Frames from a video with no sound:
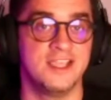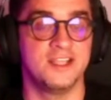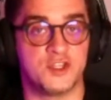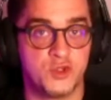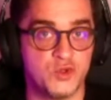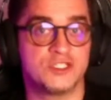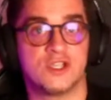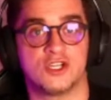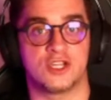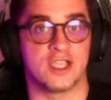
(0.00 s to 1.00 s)
The 2
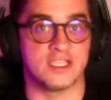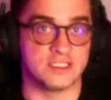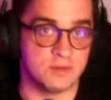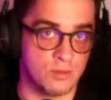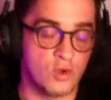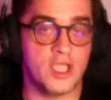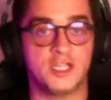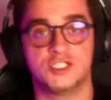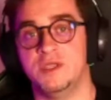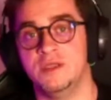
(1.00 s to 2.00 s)
StarShark has more
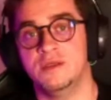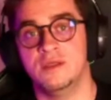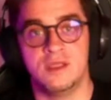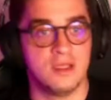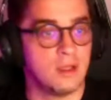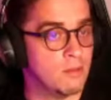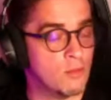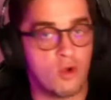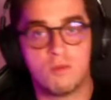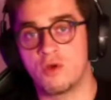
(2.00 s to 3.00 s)
HP,
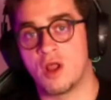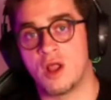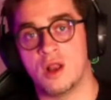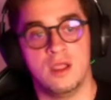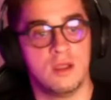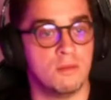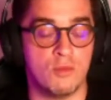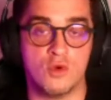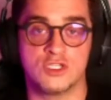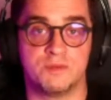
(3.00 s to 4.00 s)
more morale,
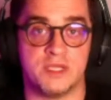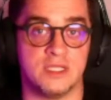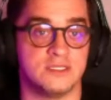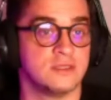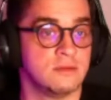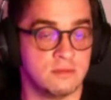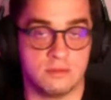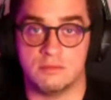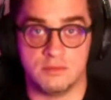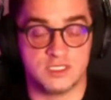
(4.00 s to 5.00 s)
more speed.
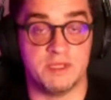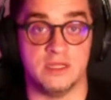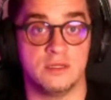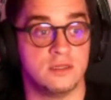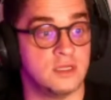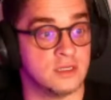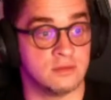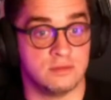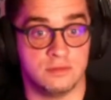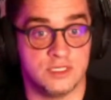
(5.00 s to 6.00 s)

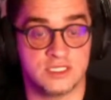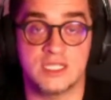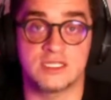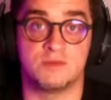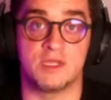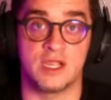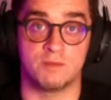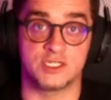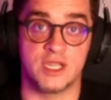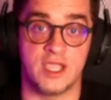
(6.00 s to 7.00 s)
The stats are
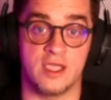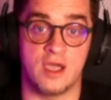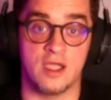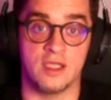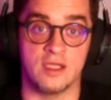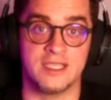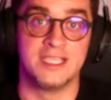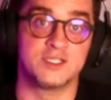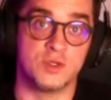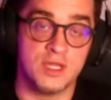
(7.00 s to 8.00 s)
much higher.
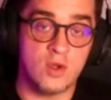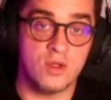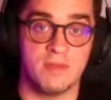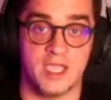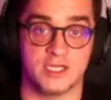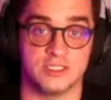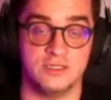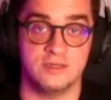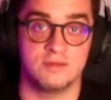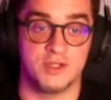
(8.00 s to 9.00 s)
So now
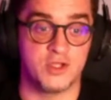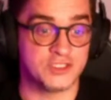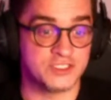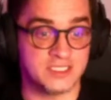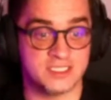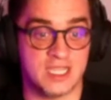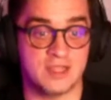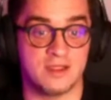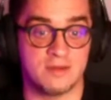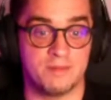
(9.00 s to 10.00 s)
imagine, because this is
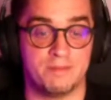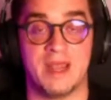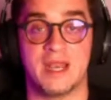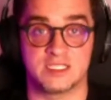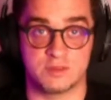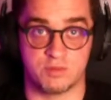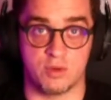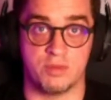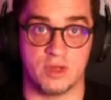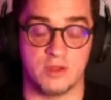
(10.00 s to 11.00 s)
not balanced
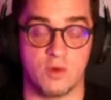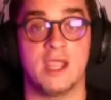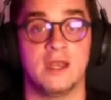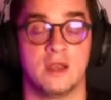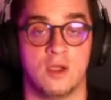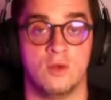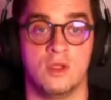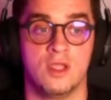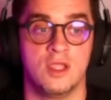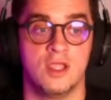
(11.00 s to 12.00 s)
properly right now,
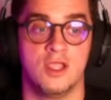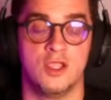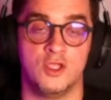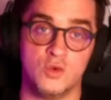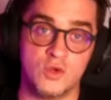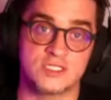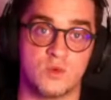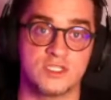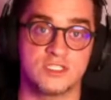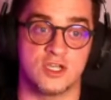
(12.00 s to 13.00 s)
you as a
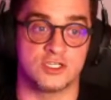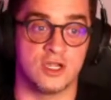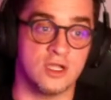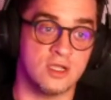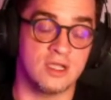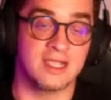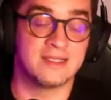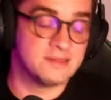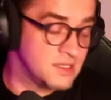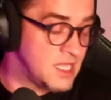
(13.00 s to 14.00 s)
1 StarShark,
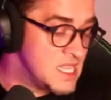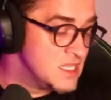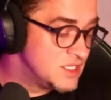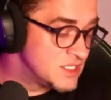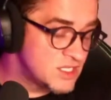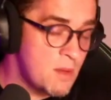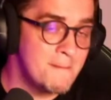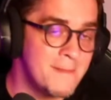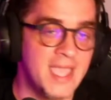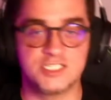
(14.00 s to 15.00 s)
in
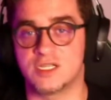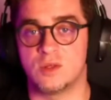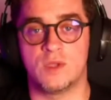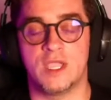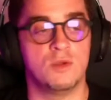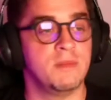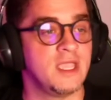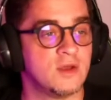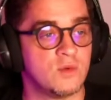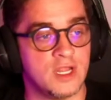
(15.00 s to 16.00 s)
some magical way, you
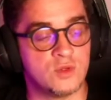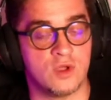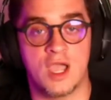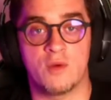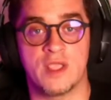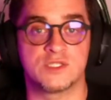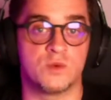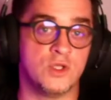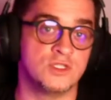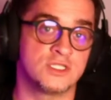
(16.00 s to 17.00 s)
make it really to high ranks
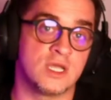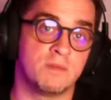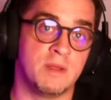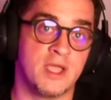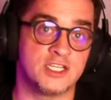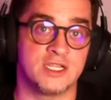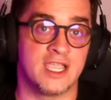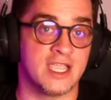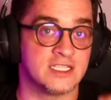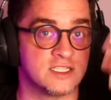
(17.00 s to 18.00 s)
where you start be matching
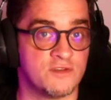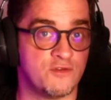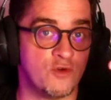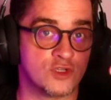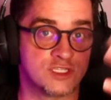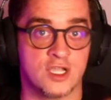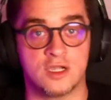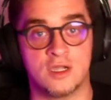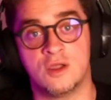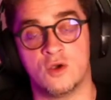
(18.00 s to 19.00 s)
against
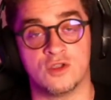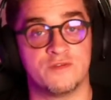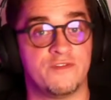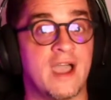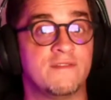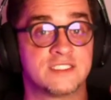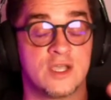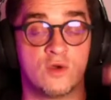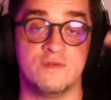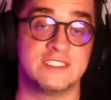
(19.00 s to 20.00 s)
4-star or 5-star
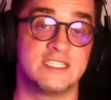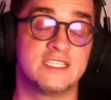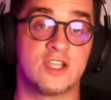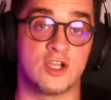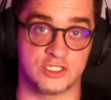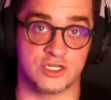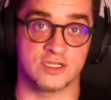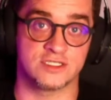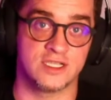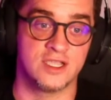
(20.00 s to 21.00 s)
or even 6 StarSharks,